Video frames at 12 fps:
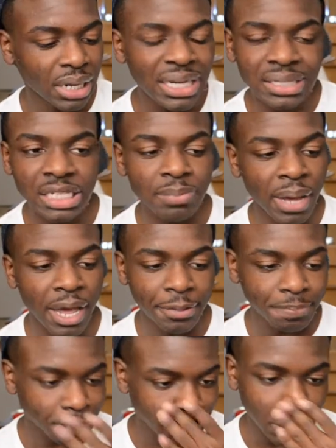It doesn't taste
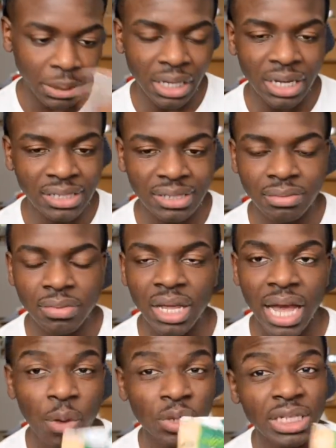bad.
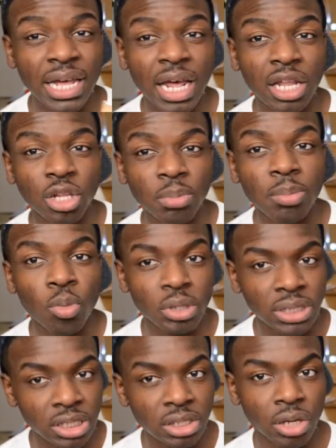I wish it had a little bit more
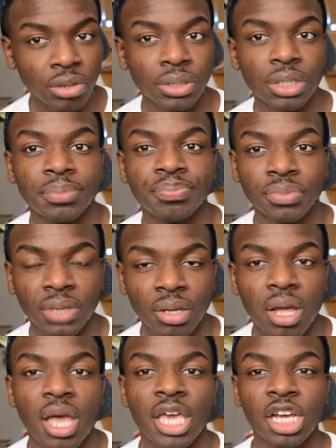sea salt on it.
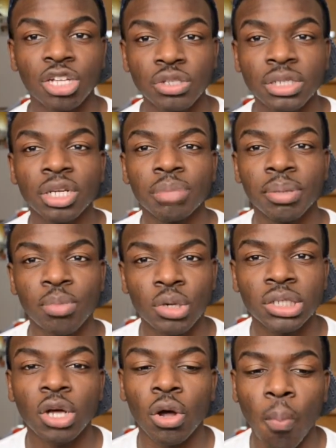It could use a little bit more
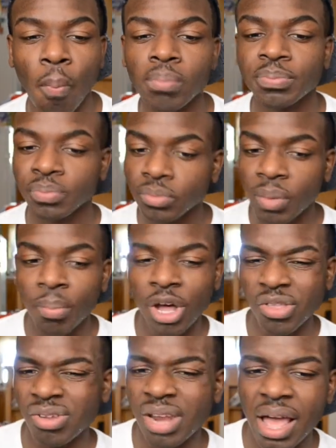salt. But
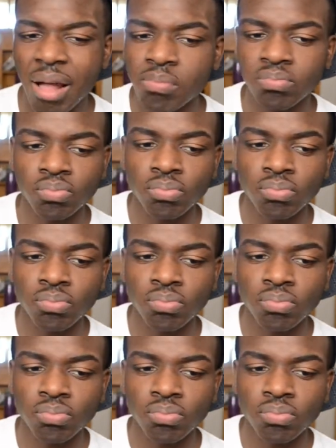other than that,